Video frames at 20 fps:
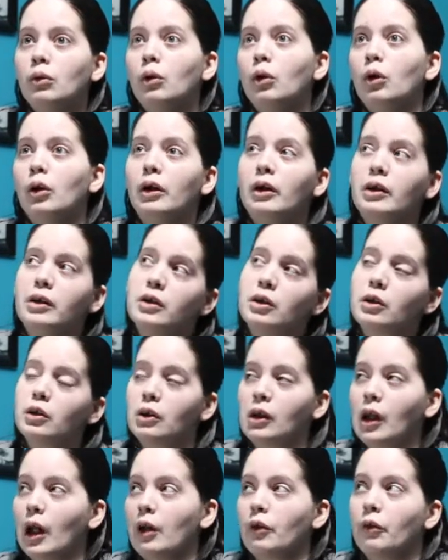Or you
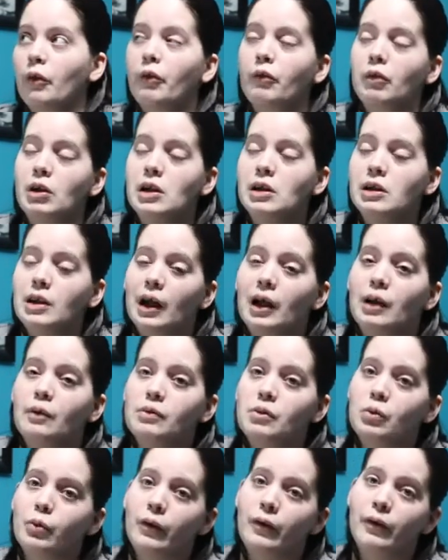could count 3
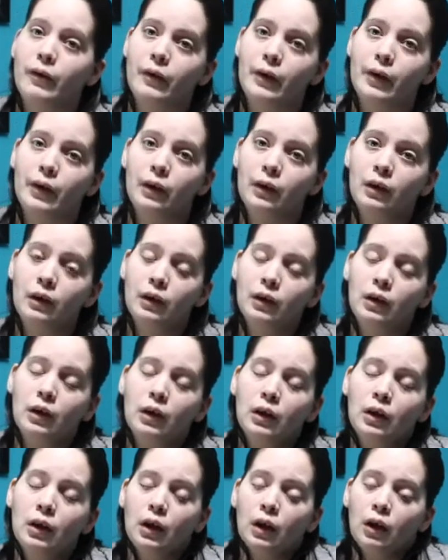times with
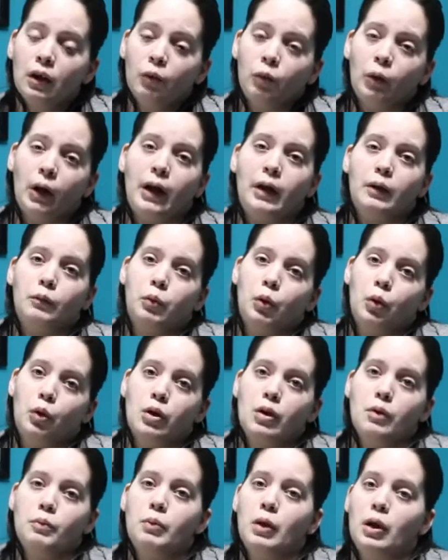when
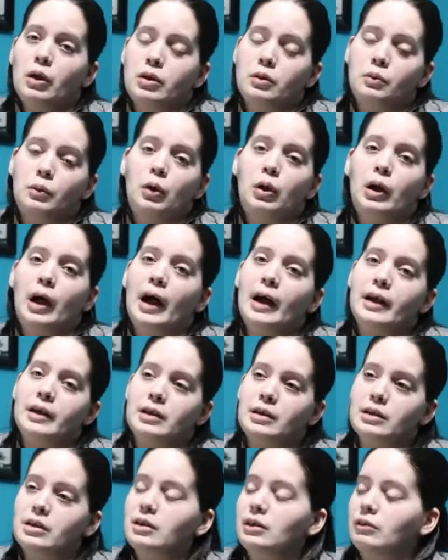Pottermore had
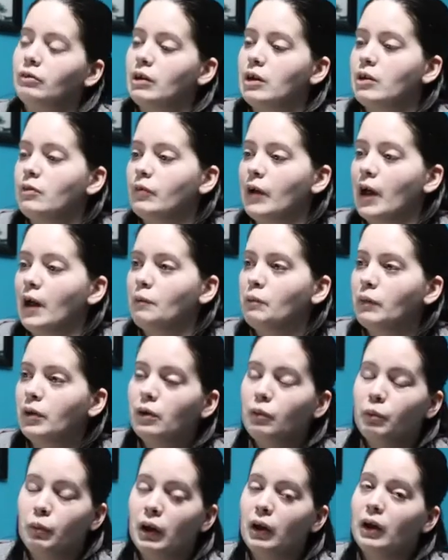its revamp,
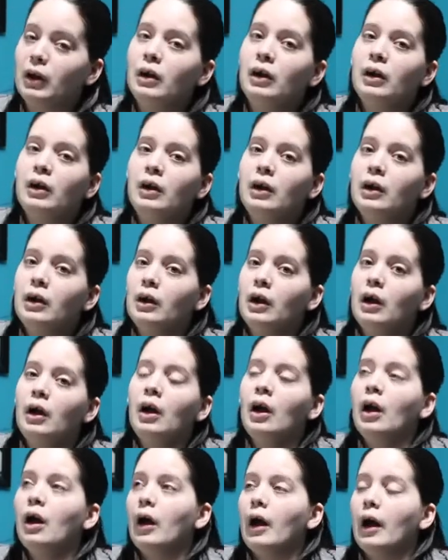but
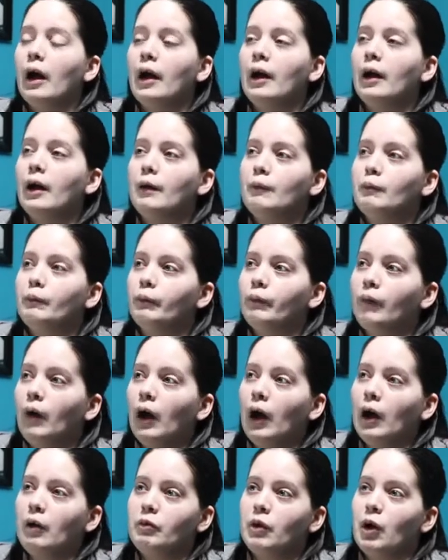
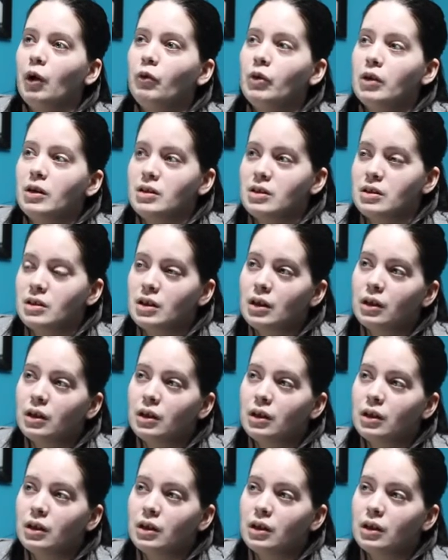I've always